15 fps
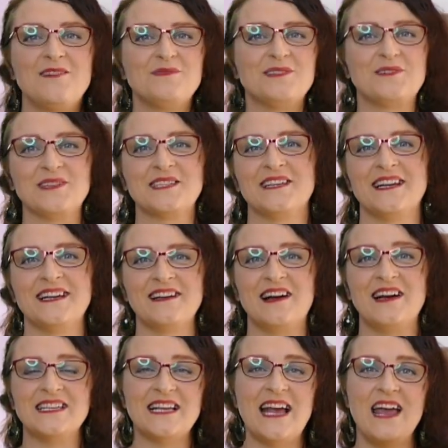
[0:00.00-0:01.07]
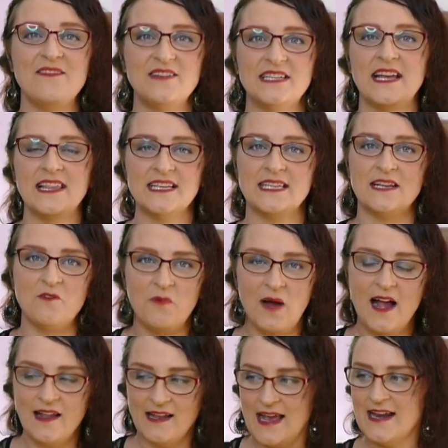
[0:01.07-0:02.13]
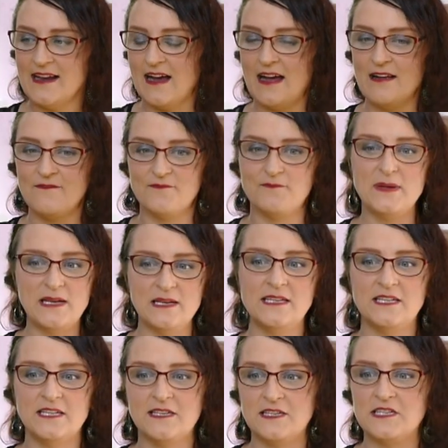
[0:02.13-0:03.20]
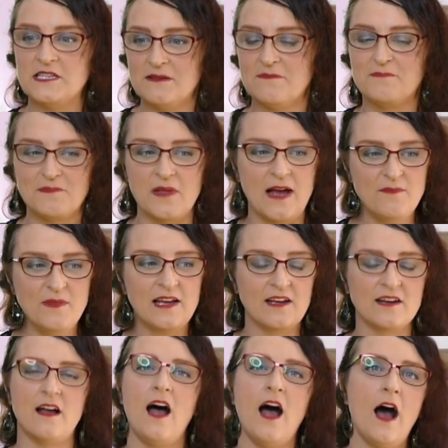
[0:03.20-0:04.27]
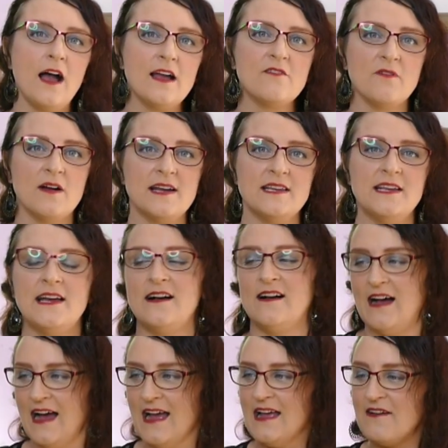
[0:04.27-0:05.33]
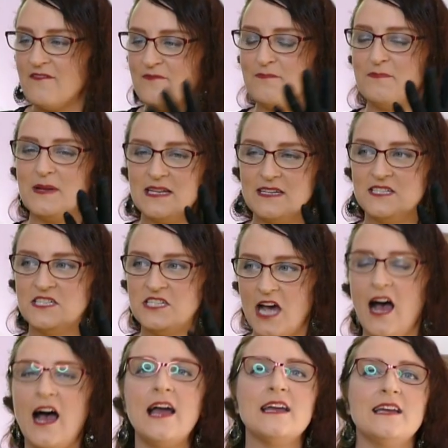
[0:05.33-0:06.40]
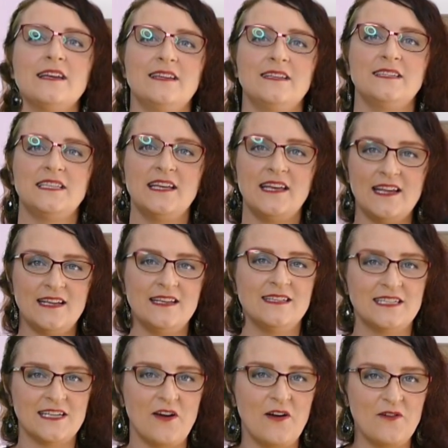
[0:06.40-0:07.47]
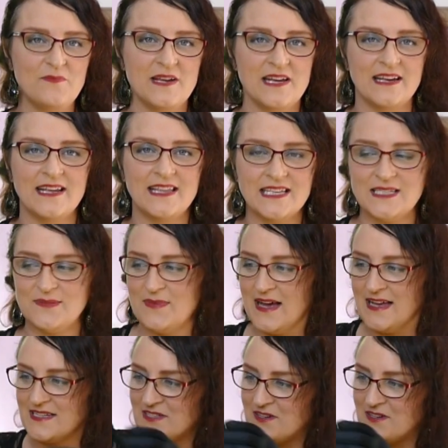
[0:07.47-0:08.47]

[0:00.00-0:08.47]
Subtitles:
so excited, guys. I haven't done this in a while, and I'm like on a high right now. I have been dying to get into opening another smart